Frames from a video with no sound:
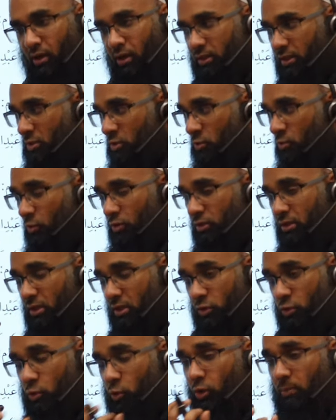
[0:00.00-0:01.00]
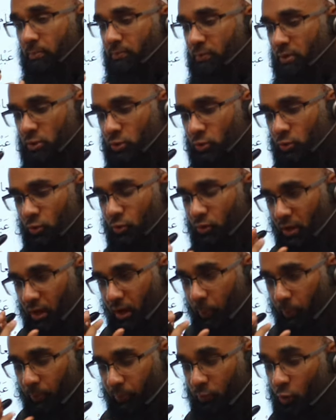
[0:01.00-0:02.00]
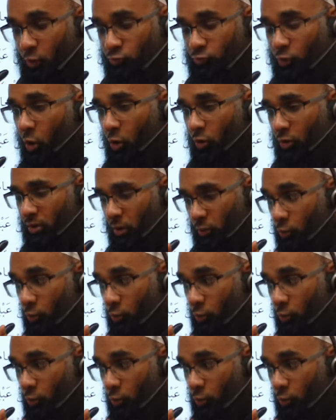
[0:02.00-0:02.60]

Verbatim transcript: there's no the zulm. there's no no wrong,